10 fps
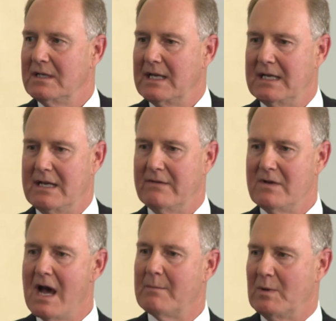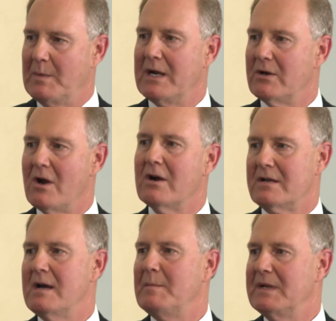and have not prepared our
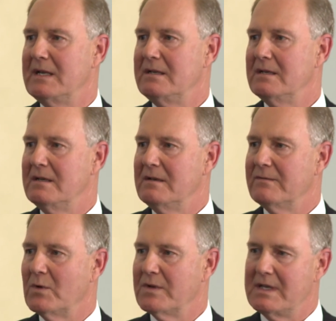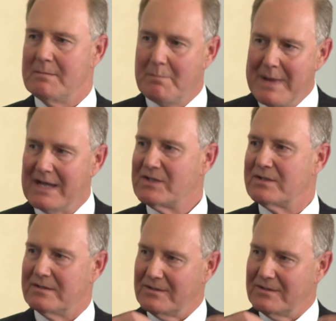company for the best,